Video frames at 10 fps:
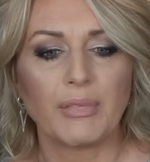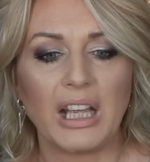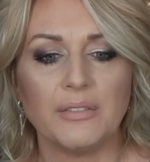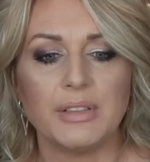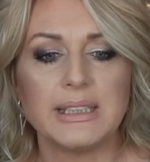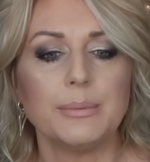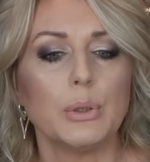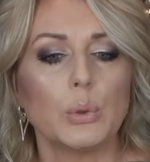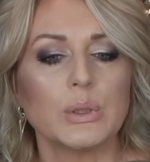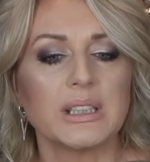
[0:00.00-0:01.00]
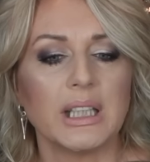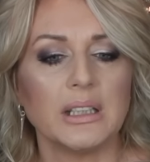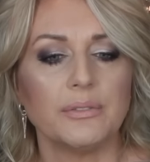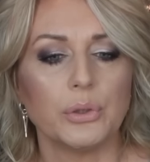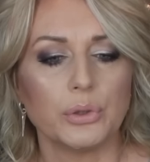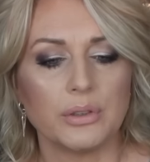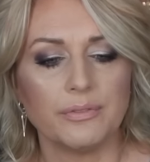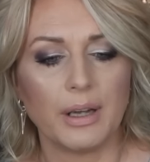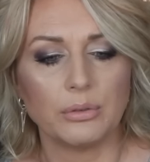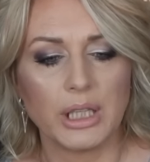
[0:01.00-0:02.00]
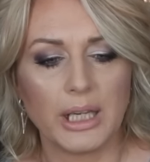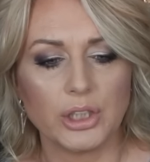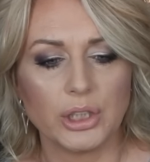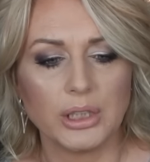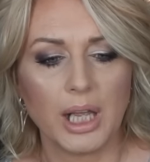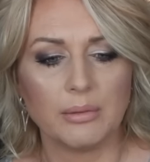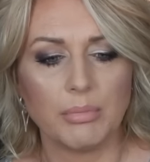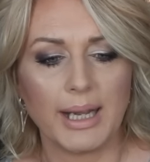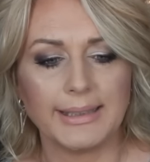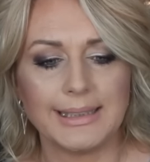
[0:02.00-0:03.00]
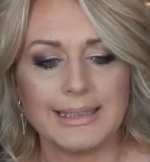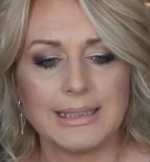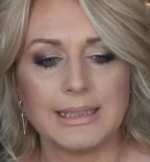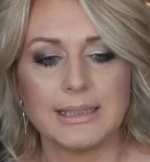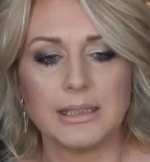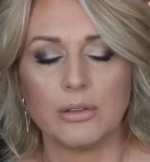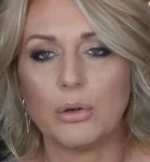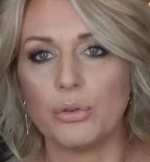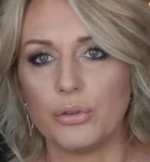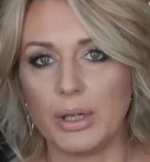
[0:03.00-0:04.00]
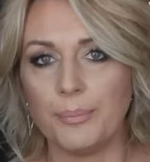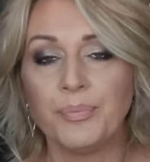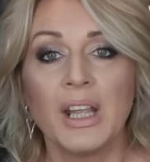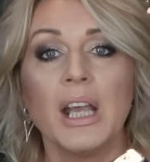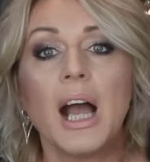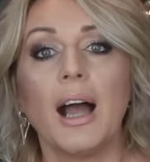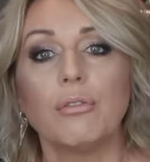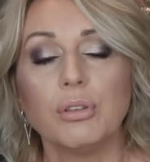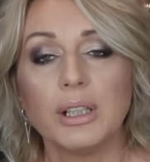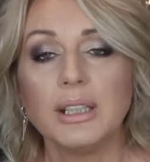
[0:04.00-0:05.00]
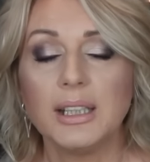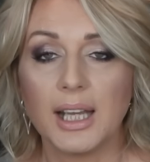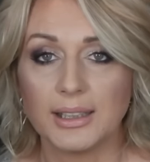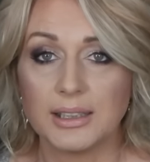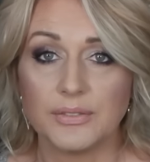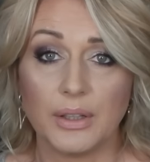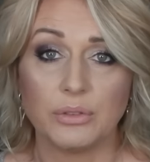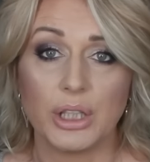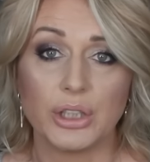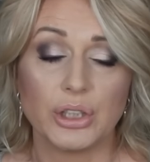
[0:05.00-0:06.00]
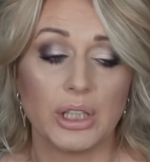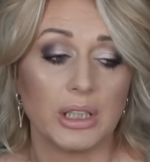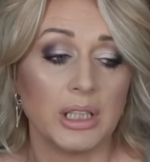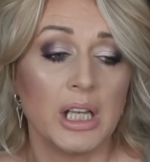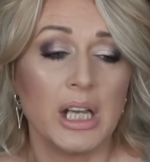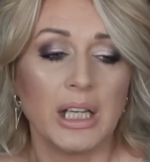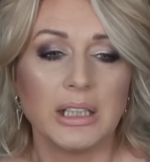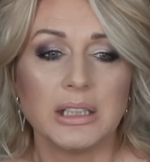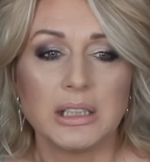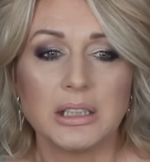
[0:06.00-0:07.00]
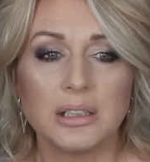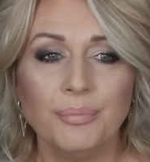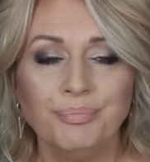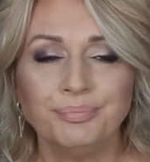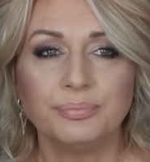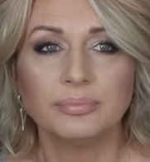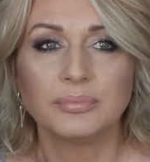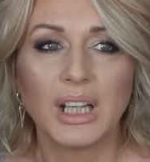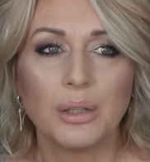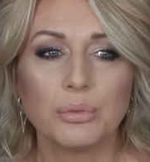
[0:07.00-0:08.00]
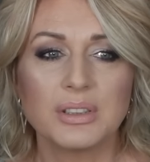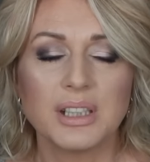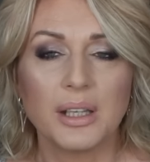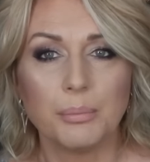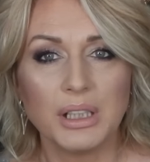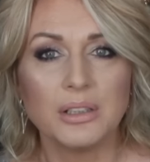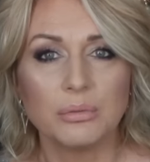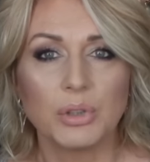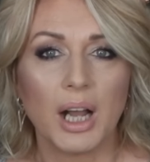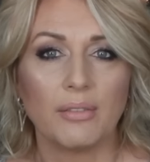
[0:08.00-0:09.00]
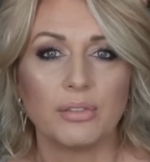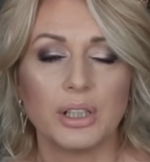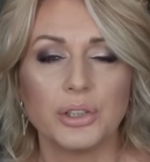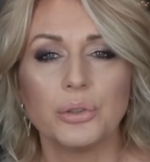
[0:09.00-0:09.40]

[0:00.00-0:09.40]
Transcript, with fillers: Invisible Skin Fusion Foundation, and mine is in 03. I really like this foundation. It is, I would say, medium coverage.